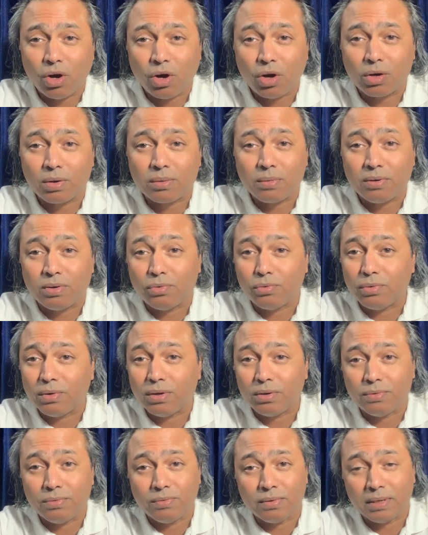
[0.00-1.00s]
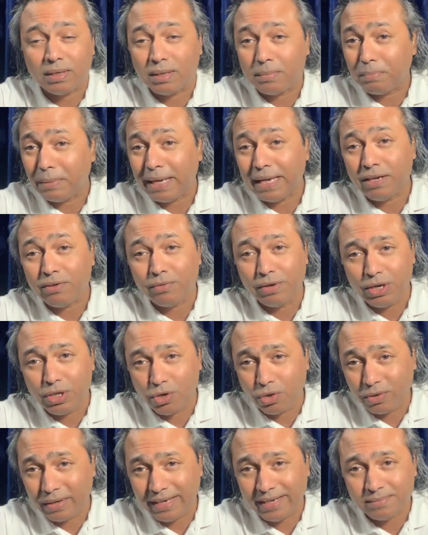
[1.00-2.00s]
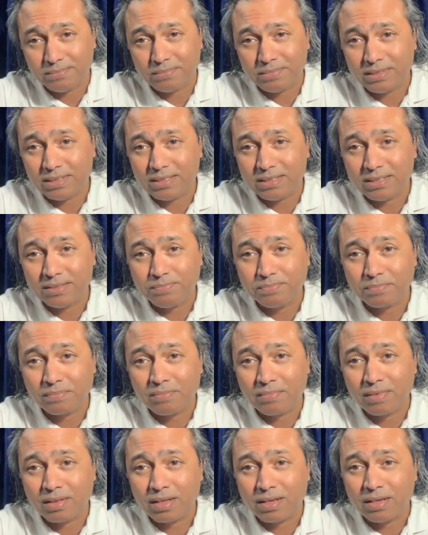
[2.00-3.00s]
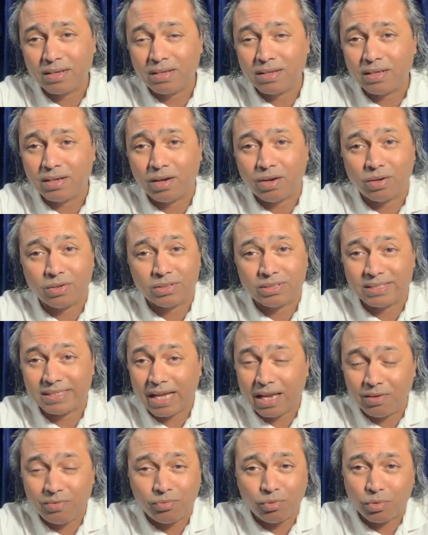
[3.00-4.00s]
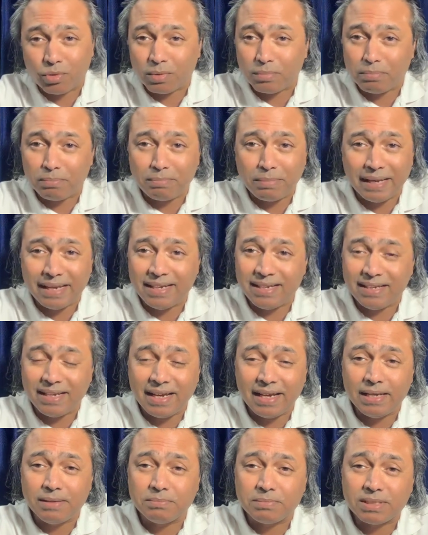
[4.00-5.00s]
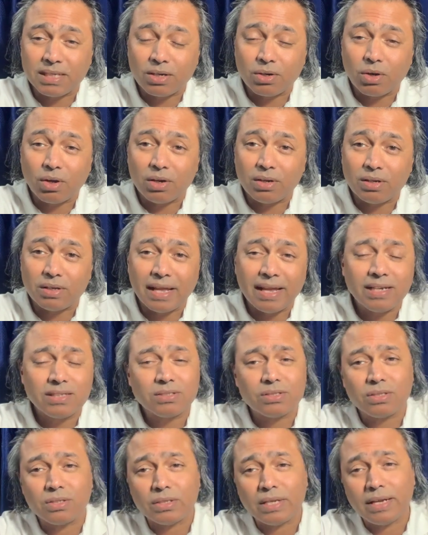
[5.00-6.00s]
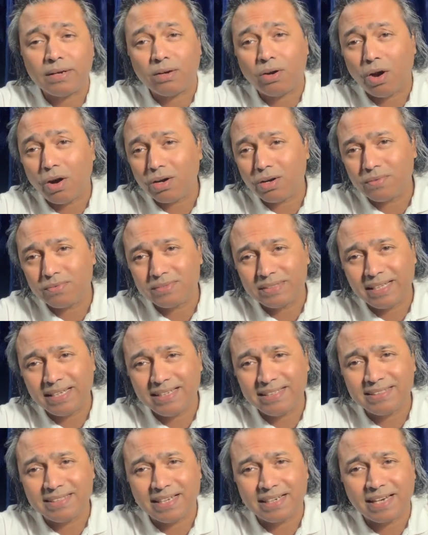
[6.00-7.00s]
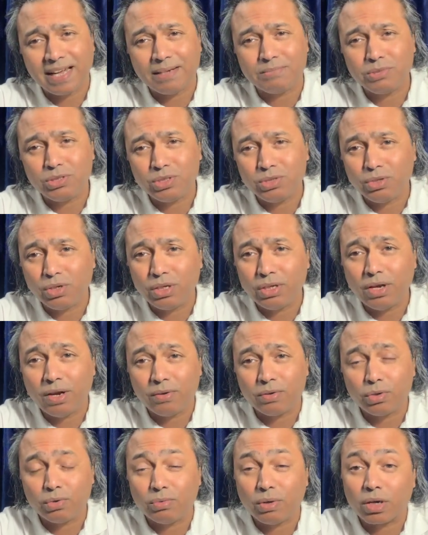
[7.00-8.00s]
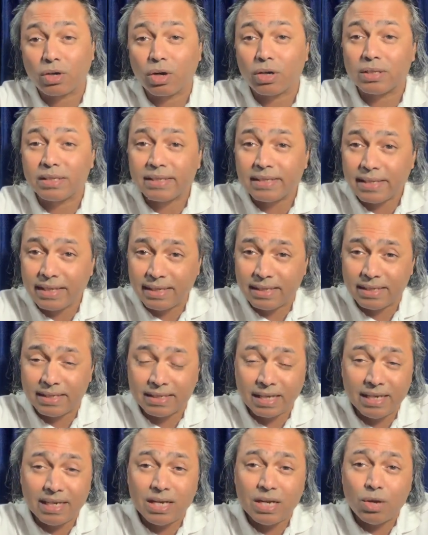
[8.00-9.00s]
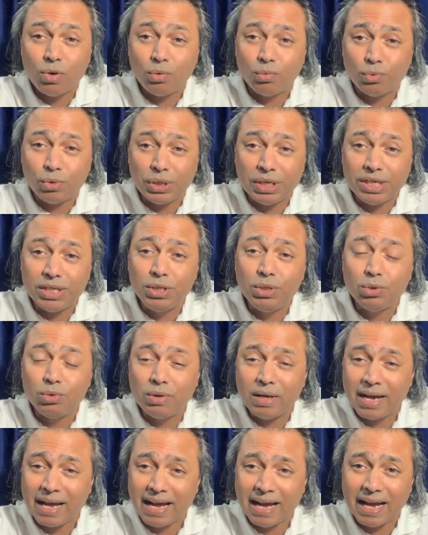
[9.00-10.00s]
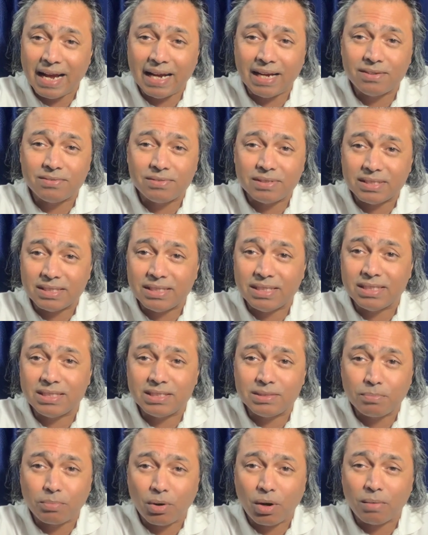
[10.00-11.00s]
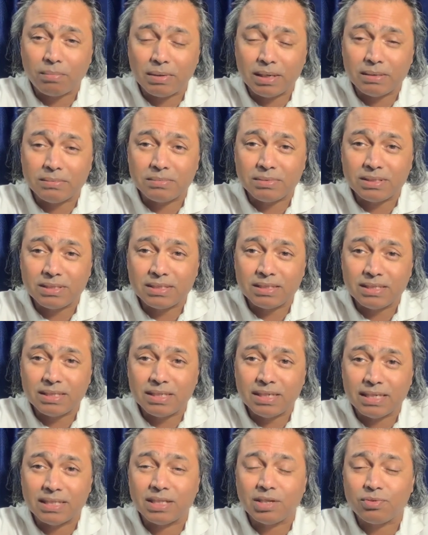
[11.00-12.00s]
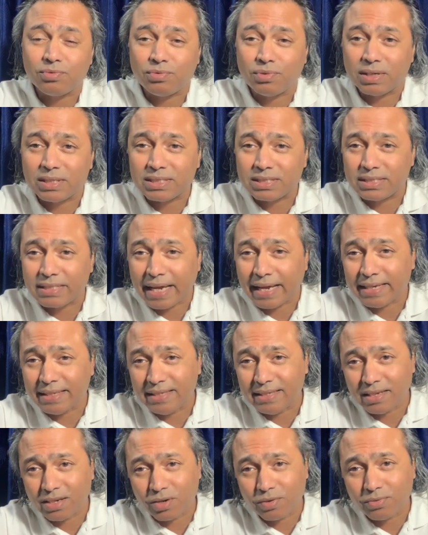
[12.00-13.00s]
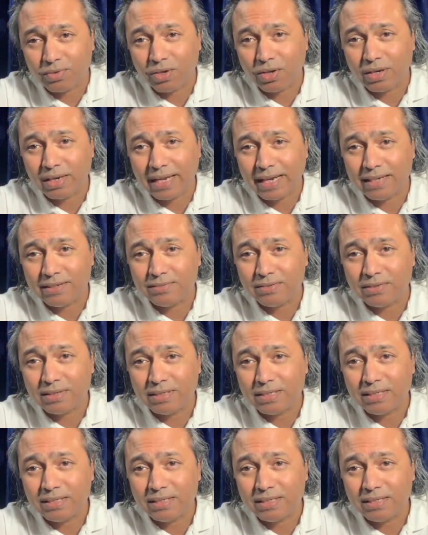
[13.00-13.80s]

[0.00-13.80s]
or uh, playing video games on cell phone playing games and all there is a lot of things that i'm sure you have to work on think did you have these problems in the first 10 year of your life